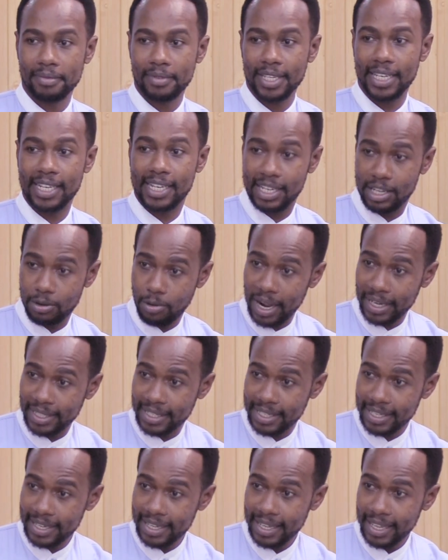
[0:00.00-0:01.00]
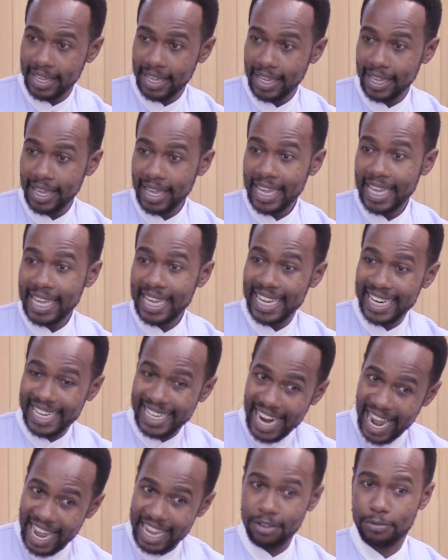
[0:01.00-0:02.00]
He did what? He
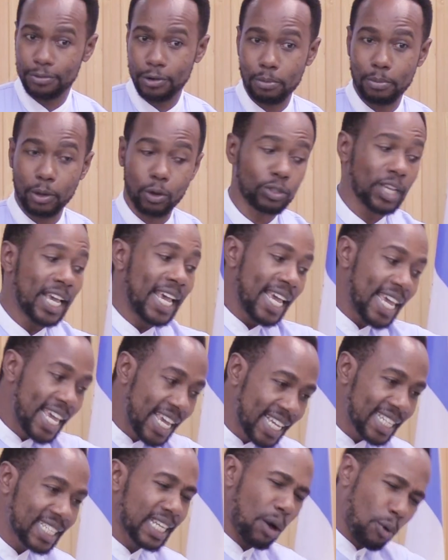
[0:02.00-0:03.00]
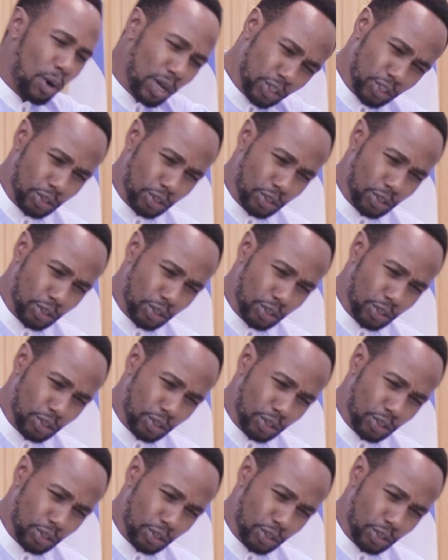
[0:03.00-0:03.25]
died for you because he is our